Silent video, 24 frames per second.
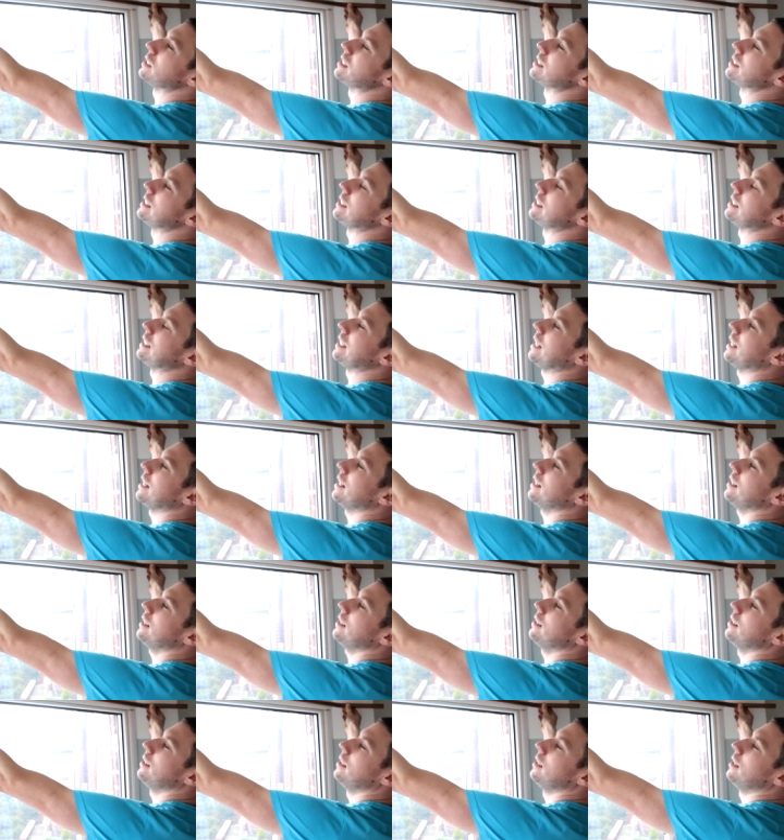it's in the
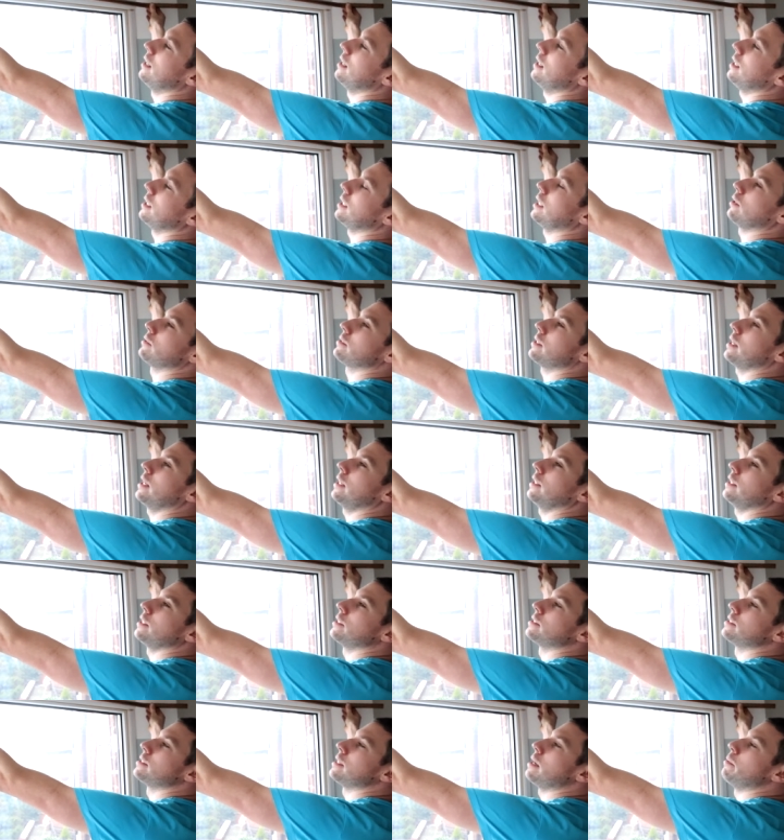air. Now I'll take
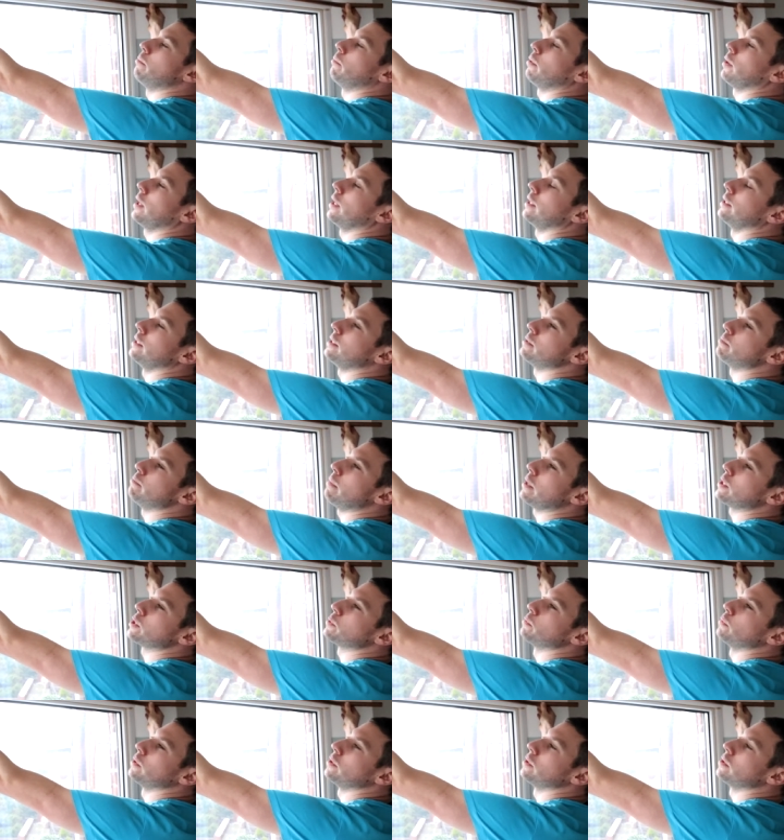this template and these
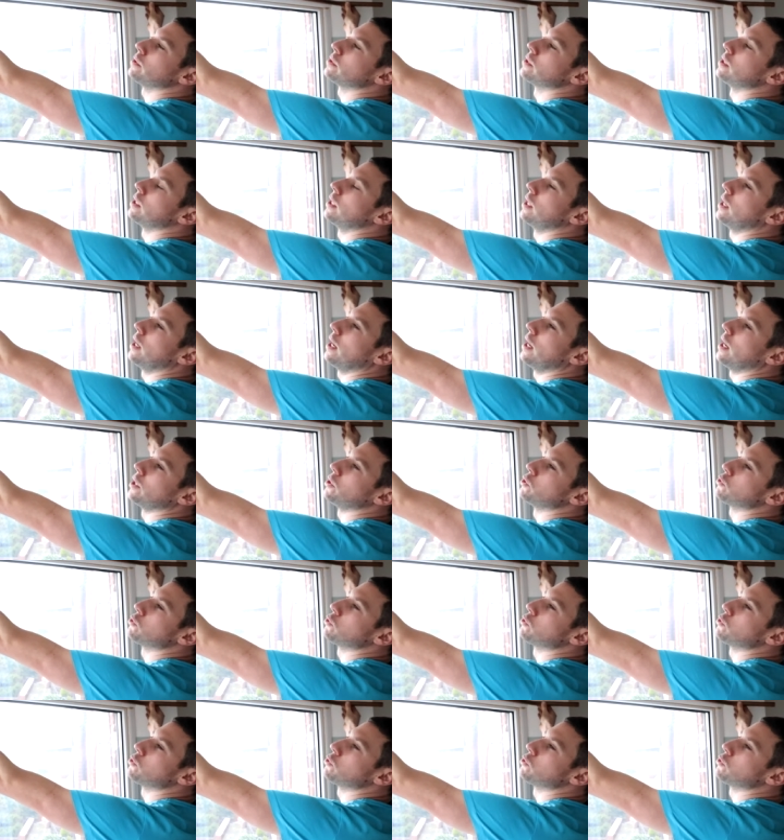measurements and